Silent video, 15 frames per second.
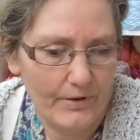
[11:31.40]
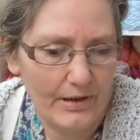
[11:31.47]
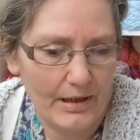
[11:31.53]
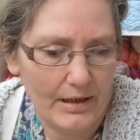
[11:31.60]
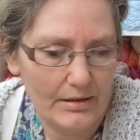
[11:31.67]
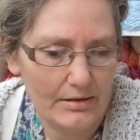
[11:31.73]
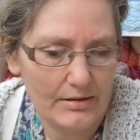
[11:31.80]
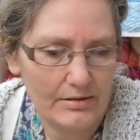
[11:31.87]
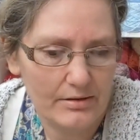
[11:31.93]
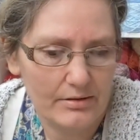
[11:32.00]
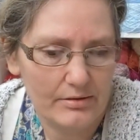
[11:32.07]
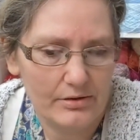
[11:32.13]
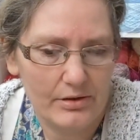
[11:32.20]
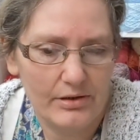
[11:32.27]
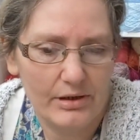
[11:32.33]
Yes,
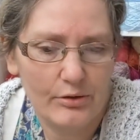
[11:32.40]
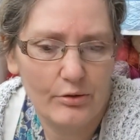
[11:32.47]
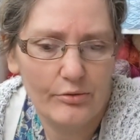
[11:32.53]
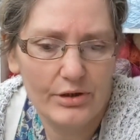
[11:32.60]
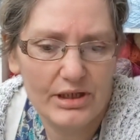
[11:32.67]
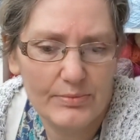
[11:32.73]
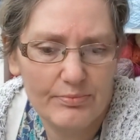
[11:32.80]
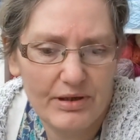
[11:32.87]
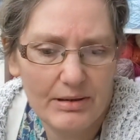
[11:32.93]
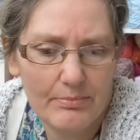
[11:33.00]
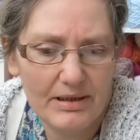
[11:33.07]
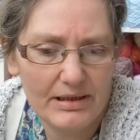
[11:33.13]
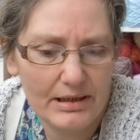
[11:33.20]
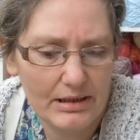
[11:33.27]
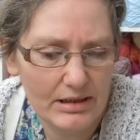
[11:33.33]
so they're called the Spring
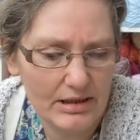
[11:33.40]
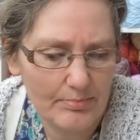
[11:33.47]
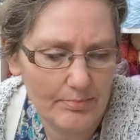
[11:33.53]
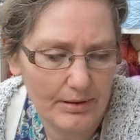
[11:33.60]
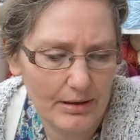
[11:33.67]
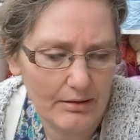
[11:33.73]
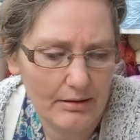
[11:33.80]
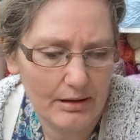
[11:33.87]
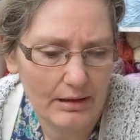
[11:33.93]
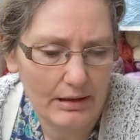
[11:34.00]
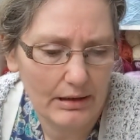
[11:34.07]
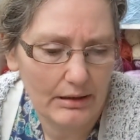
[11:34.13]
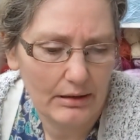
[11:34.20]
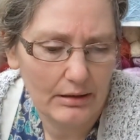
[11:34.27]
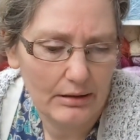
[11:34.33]
Mittens
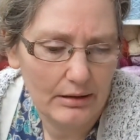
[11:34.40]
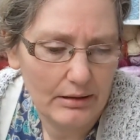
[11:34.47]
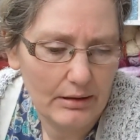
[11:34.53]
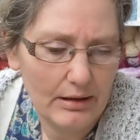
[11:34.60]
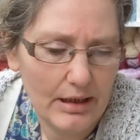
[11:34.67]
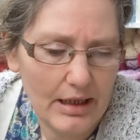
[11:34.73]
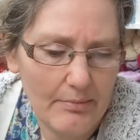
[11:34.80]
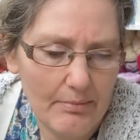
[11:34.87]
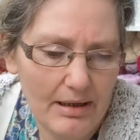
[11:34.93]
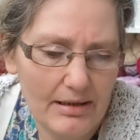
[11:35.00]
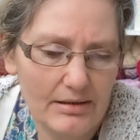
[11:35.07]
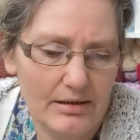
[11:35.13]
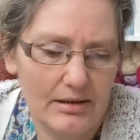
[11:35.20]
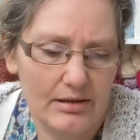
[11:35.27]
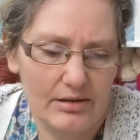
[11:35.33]
by
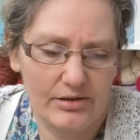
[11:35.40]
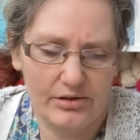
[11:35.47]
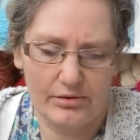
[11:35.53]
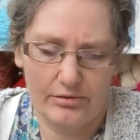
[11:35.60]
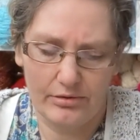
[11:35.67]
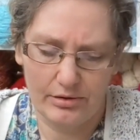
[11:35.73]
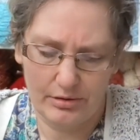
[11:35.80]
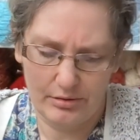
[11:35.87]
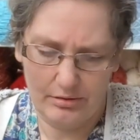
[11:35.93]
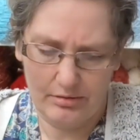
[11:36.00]
Amanda Sud.